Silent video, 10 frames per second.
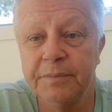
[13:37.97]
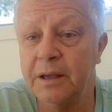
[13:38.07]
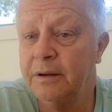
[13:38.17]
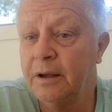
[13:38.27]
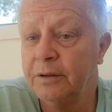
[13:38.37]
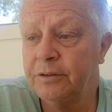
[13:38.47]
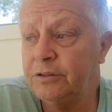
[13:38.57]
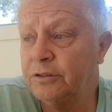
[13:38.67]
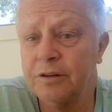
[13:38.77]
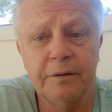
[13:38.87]
Now,
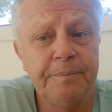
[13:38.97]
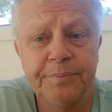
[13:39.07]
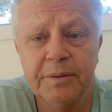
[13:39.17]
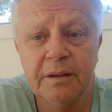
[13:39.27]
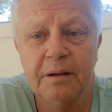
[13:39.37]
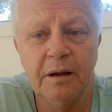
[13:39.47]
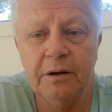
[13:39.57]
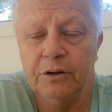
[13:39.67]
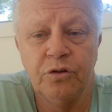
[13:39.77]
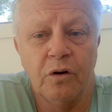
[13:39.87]
this is a
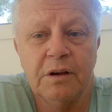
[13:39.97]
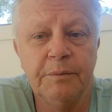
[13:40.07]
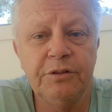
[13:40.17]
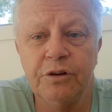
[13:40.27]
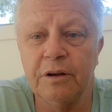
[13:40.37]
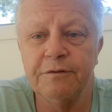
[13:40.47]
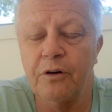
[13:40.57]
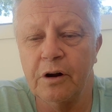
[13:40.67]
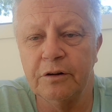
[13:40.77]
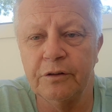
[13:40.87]
document. You can
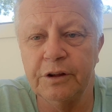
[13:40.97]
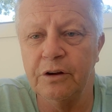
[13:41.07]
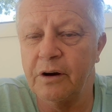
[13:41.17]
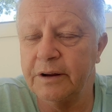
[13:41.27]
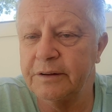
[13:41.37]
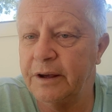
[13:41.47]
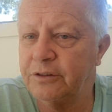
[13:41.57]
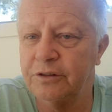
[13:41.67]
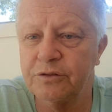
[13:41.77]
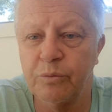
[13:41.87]
find it on the United
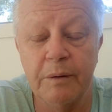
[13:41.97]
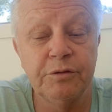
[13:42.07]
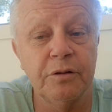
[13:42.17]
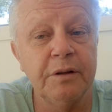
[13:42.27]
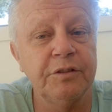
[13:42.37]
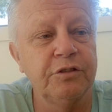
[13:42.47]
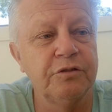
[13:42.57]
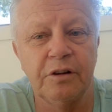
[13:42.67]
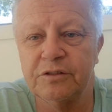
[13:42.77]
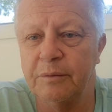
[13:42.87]
Nations website. This
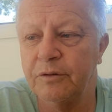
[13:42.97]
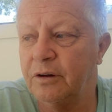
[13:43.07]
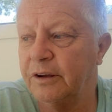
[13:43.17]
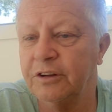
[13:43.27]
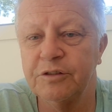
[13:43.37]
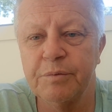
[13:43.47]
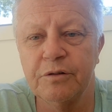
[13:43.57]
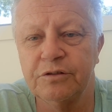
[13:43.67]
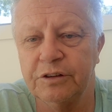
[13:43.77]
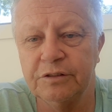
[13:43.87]
is not some kind of
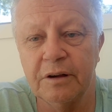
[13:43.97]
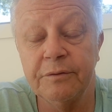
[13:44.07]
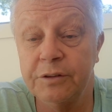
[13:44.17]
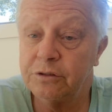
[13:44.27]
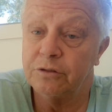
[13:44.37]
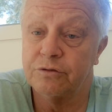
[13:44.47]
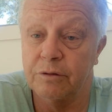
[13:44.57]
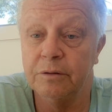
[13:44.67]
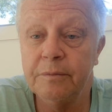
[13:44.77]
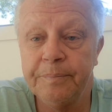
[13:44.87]
conspiracy stuff. This is
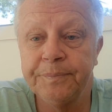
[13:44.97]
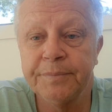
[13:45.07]
true.